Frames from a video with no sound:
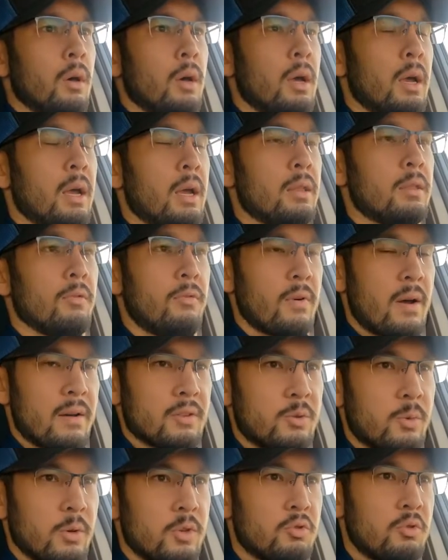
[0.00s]
and the
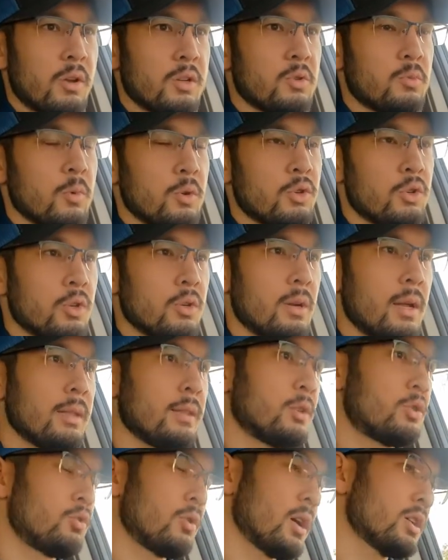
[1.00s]
5-speed transmission
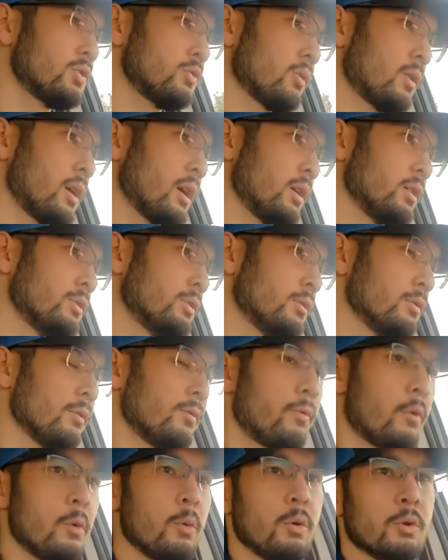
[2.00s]
and the transfer case and the
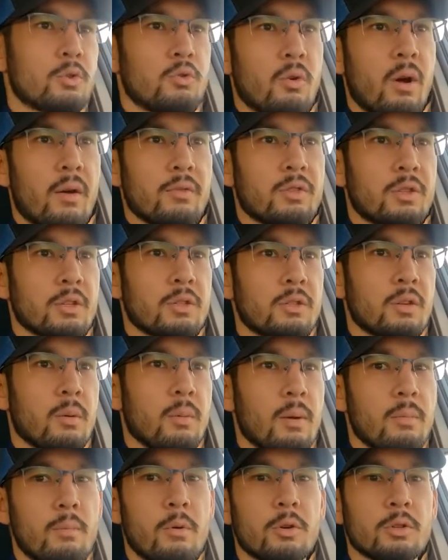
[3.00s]
4-wheel drive
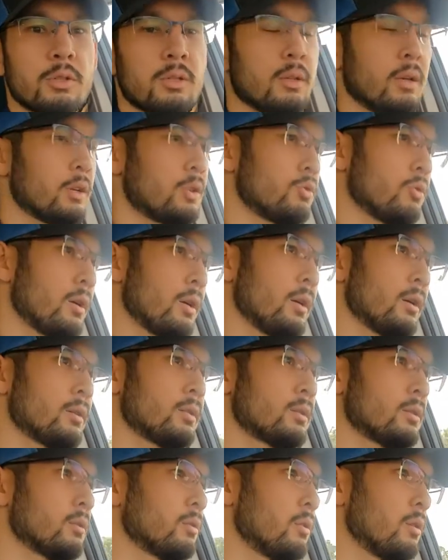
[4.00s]
system and most
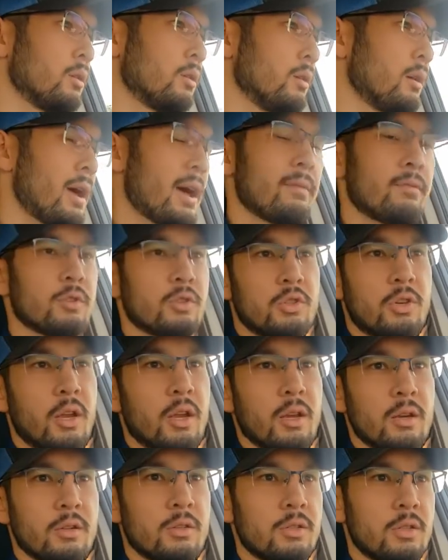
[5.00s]
electronics haven't
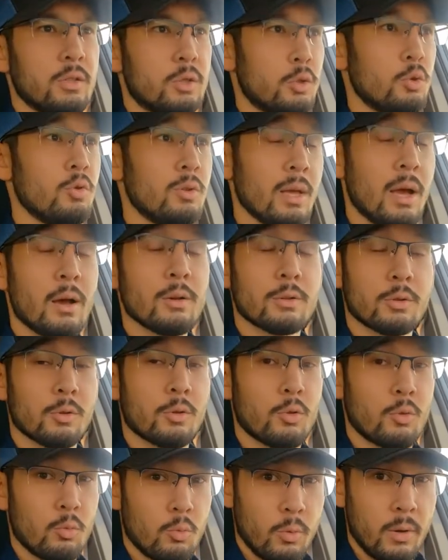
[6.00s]
changed since
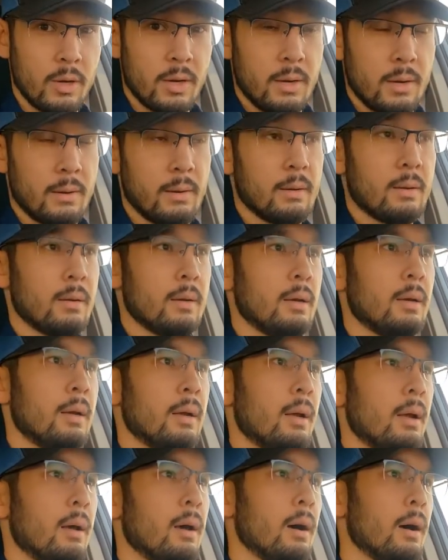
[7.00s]
2003.
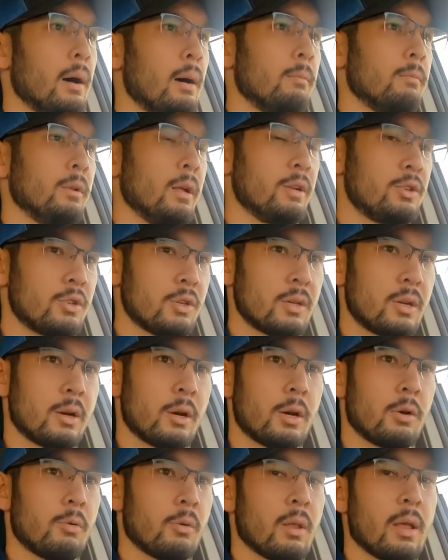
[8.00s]

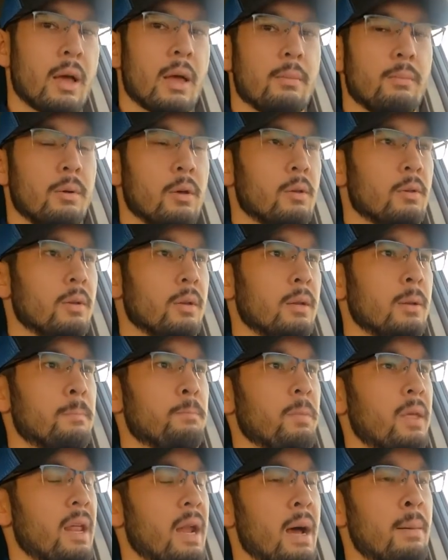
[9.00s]
Legendary reliability,
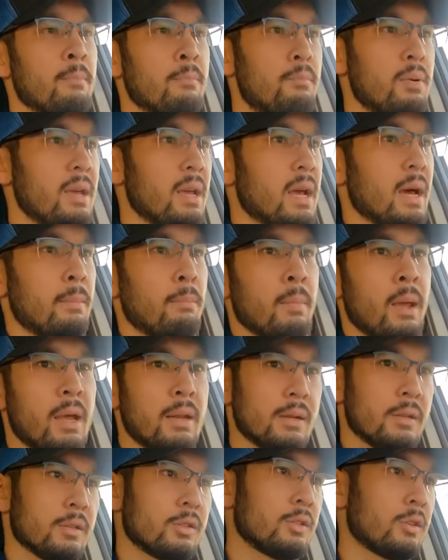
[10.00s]
and I'm big on
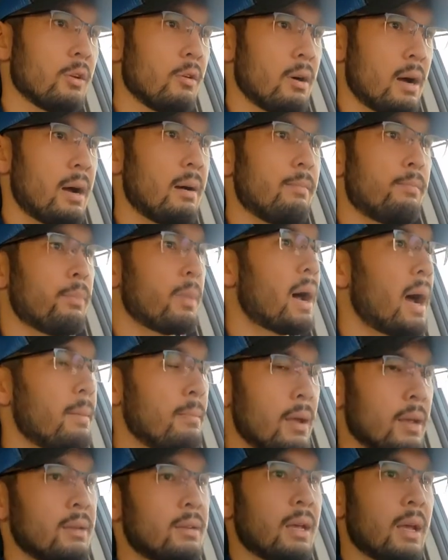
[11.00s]
maintenance, so I
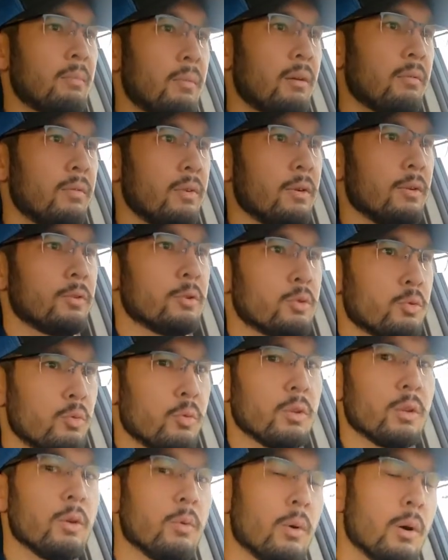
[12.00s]
maintain my vehicles
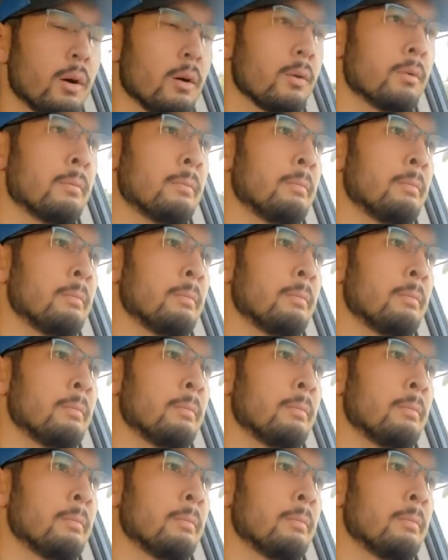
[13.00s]
really well.